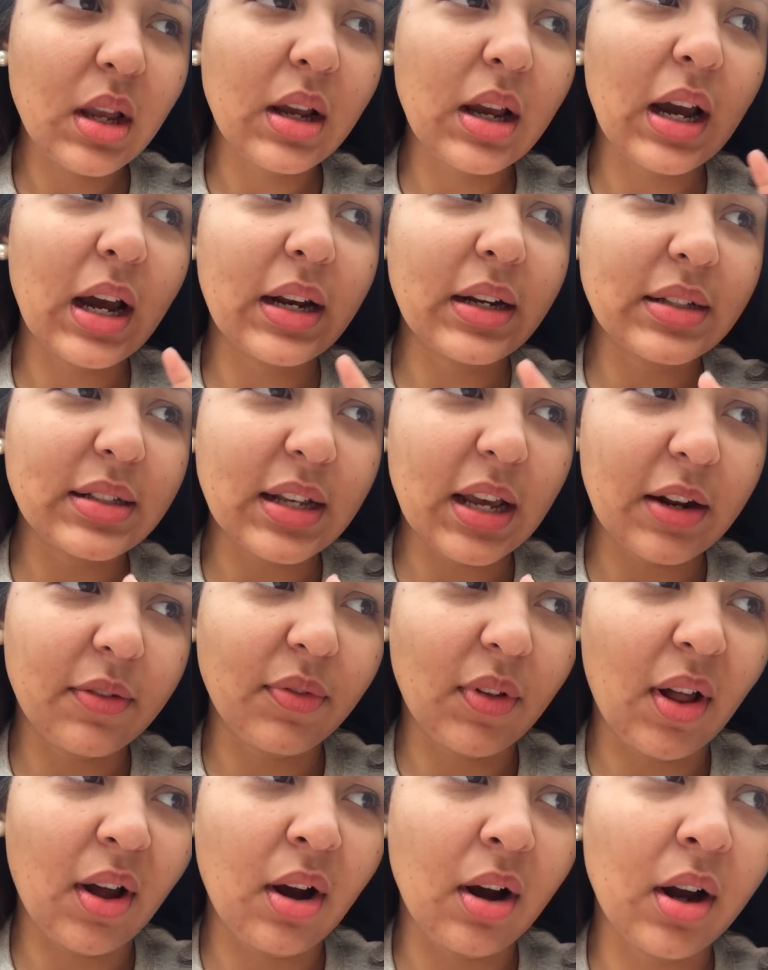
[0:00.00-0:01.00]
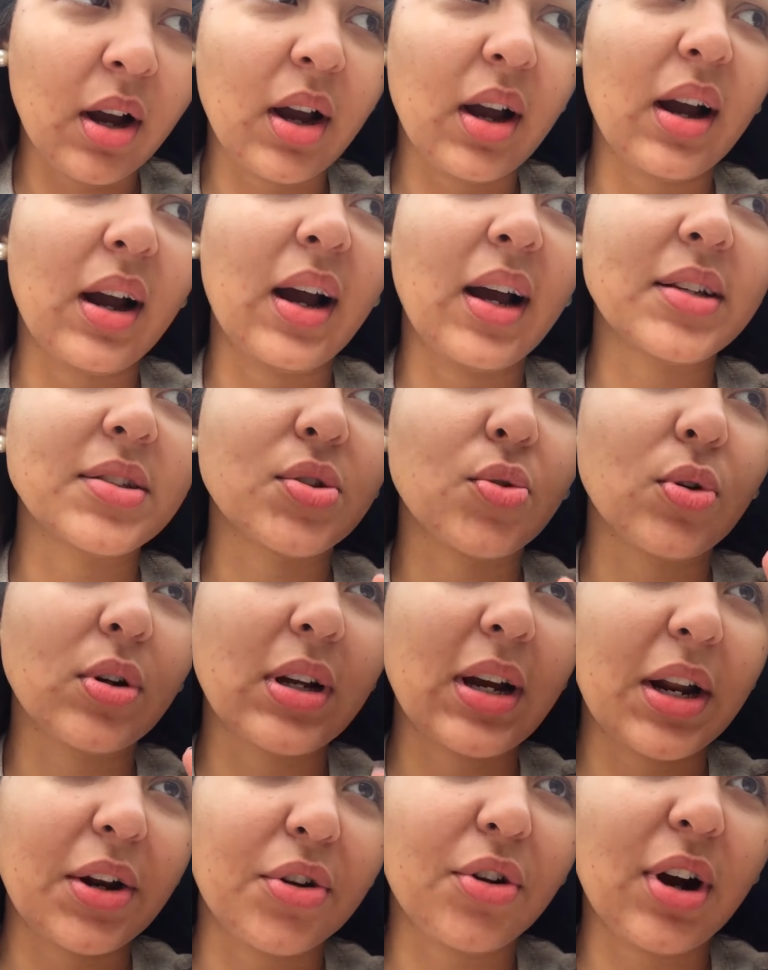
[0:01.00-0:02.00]
Kind of sad vlog. I sort
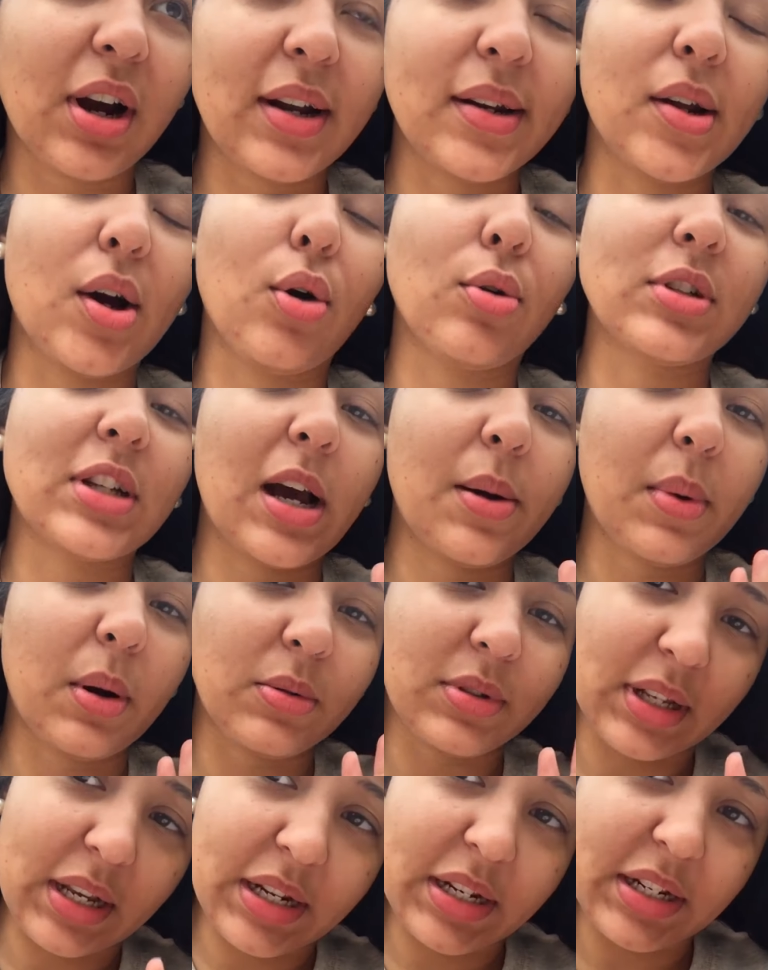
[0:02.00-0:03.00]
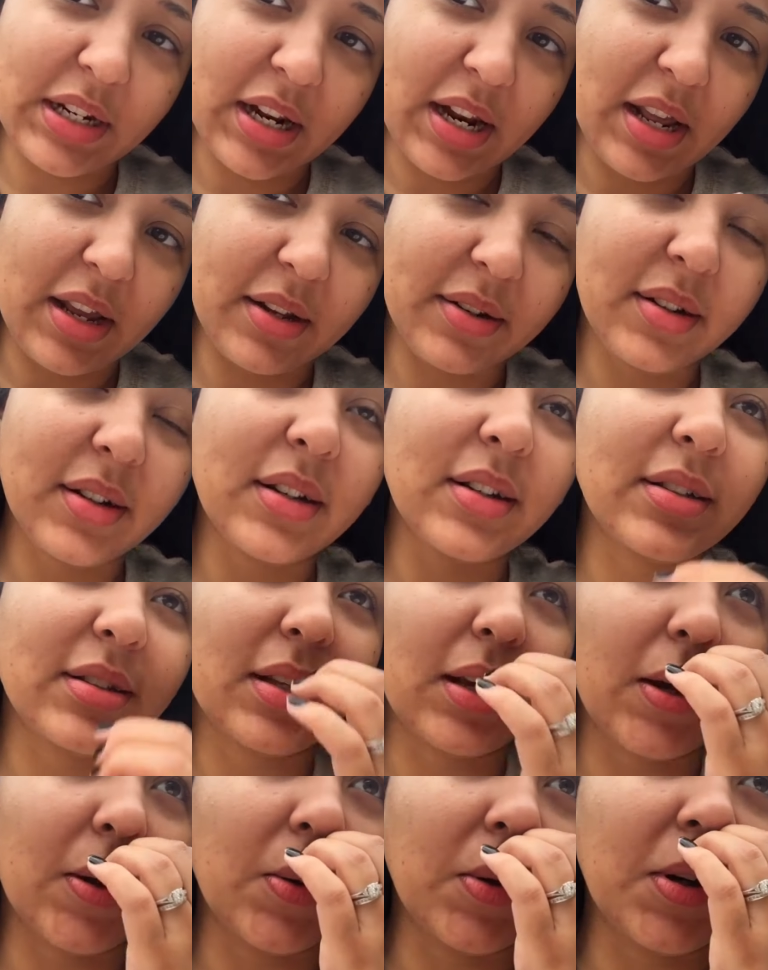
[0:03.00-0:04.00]
of kind of cried the whole time I was editing it.
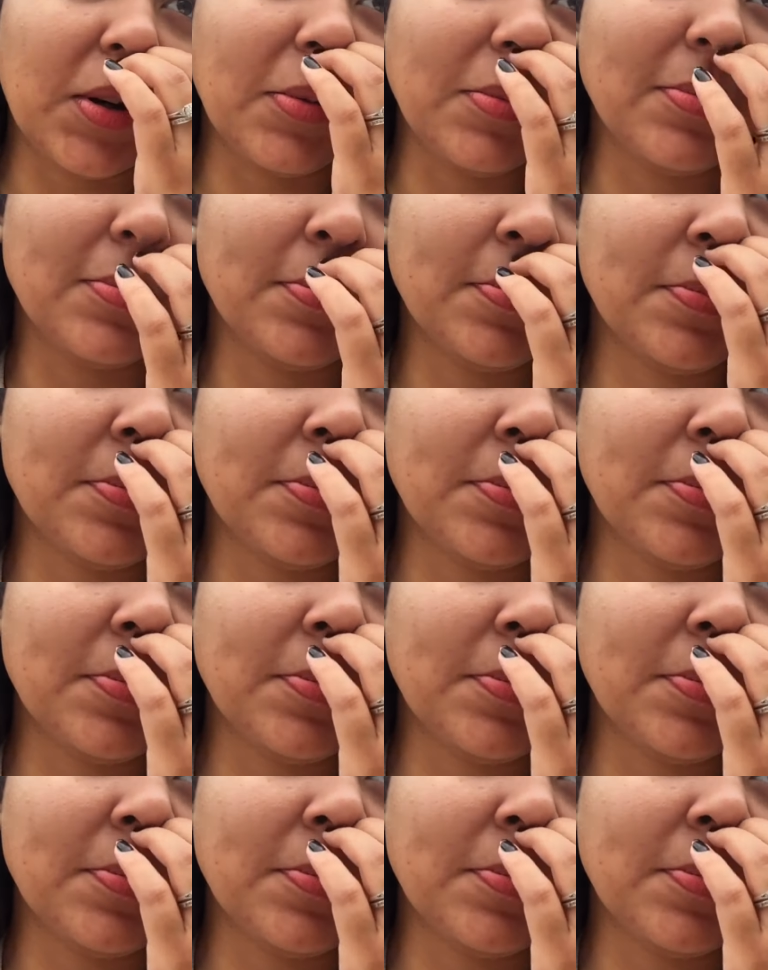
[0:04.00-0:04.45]
So um,